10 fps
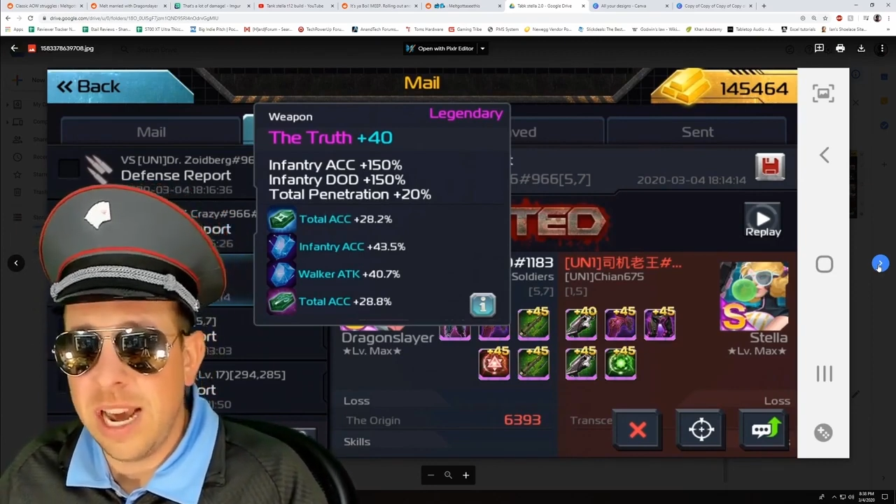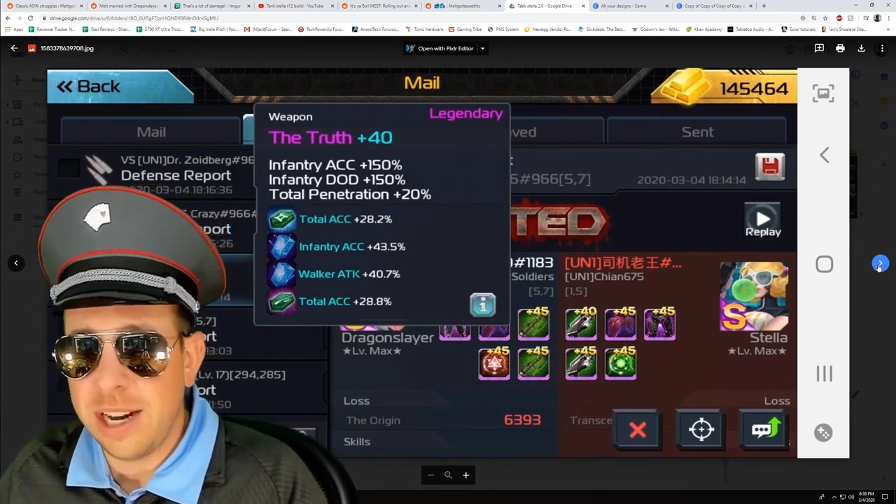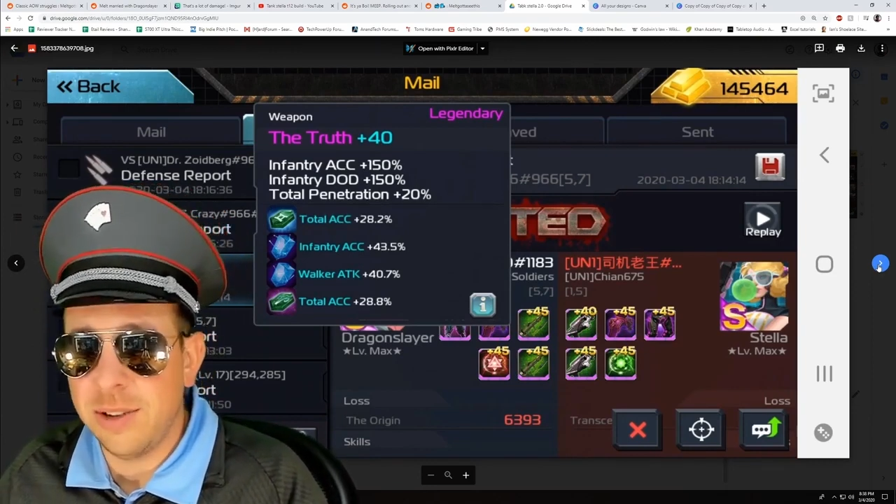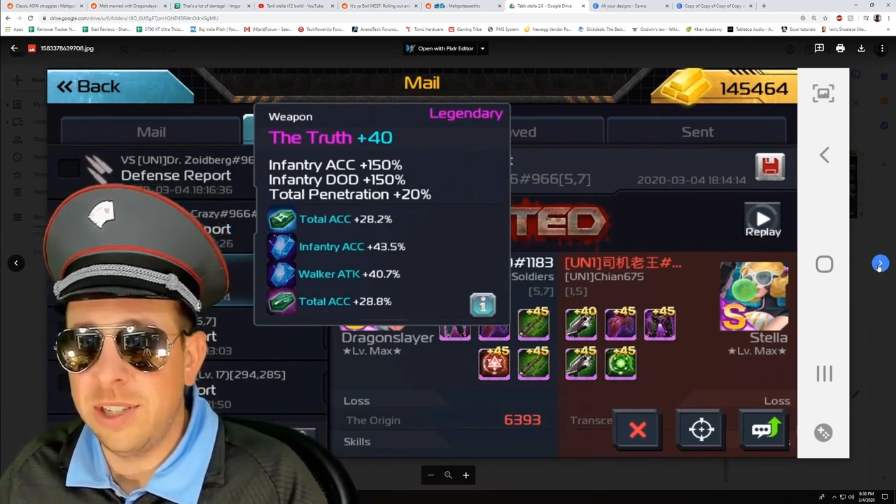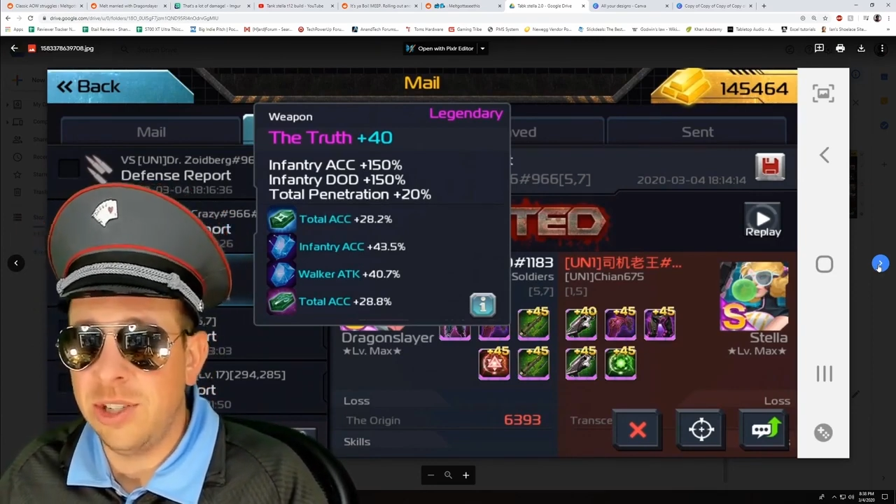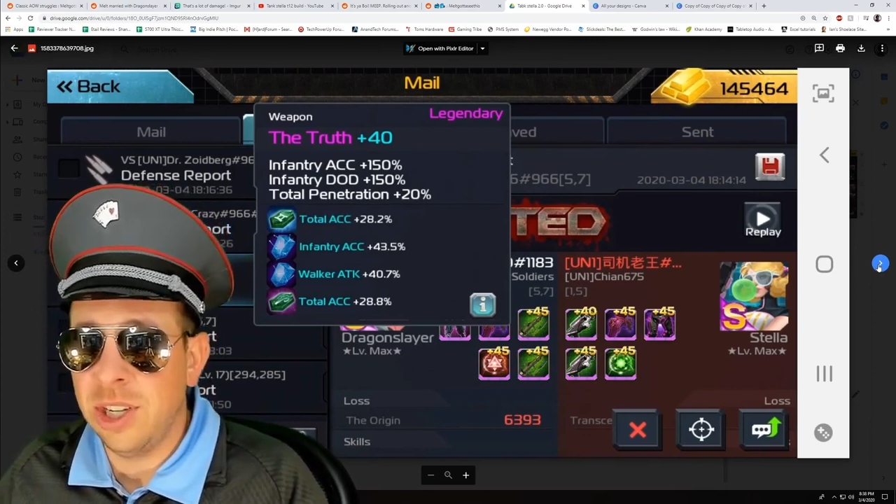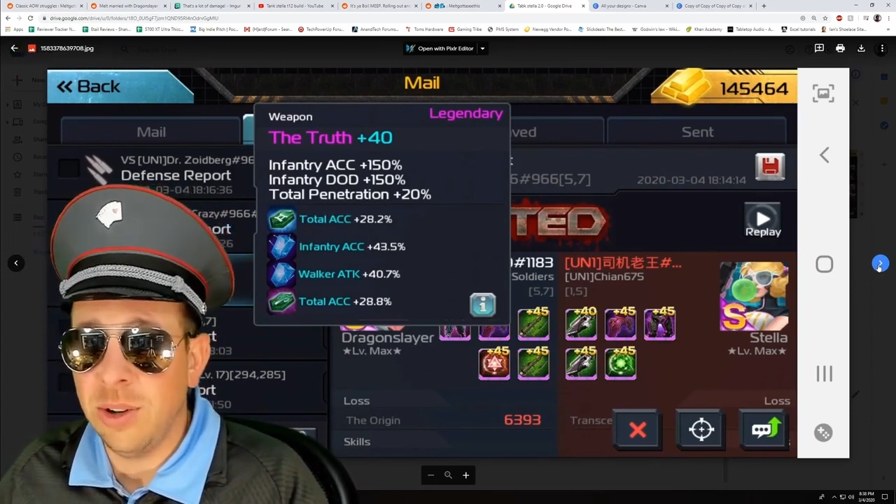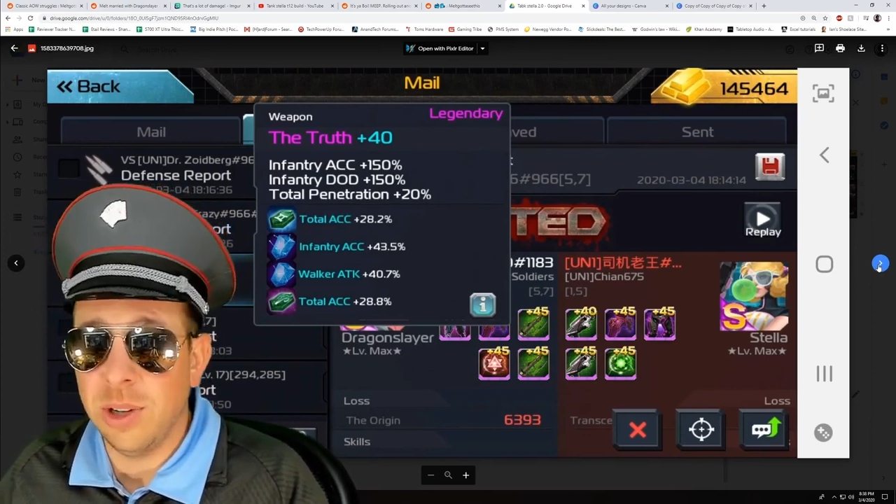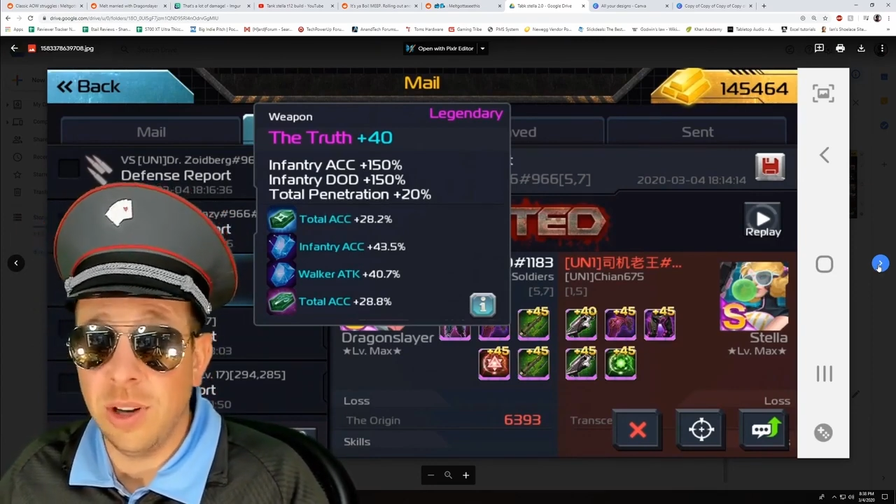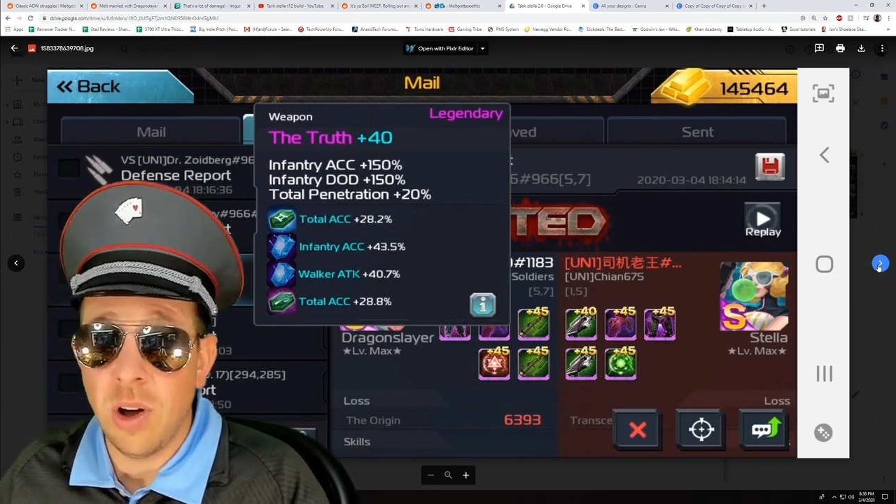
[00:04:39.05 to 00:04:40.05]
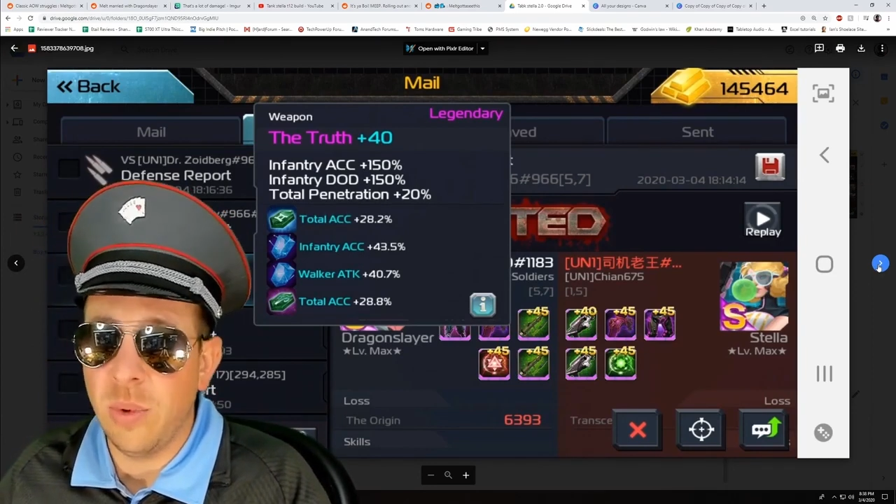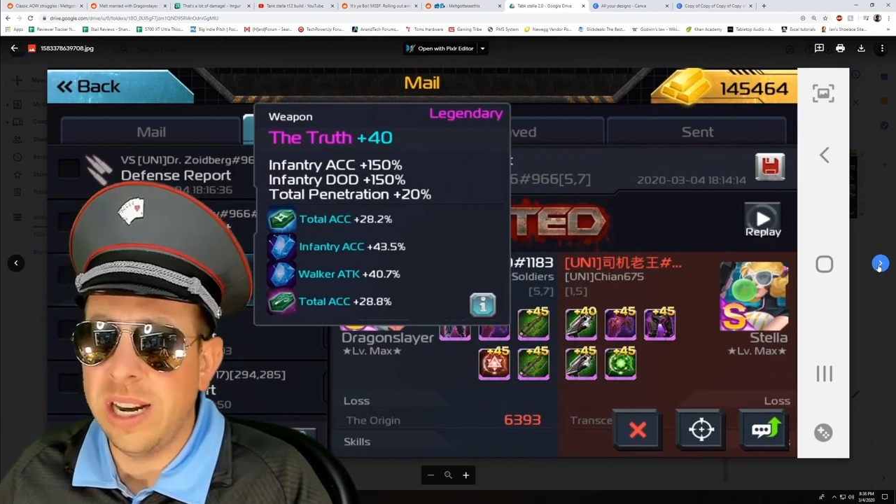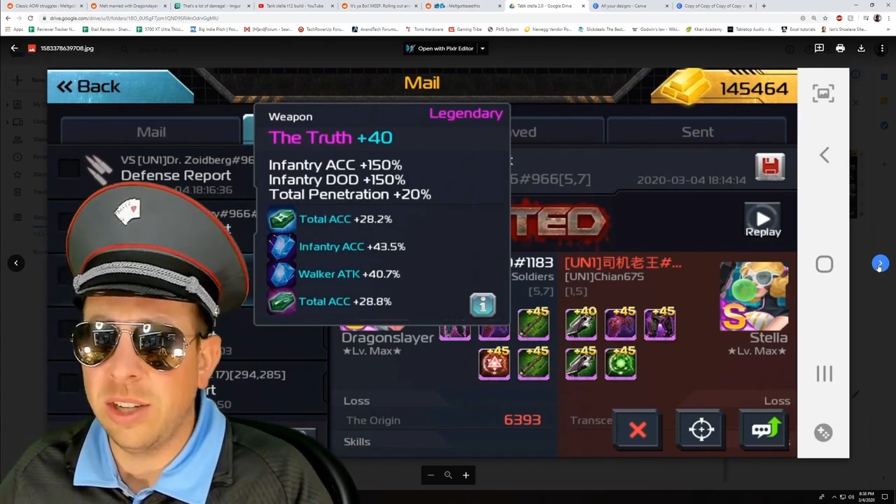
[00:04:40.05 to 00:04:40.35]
accuracy, she can go a long way.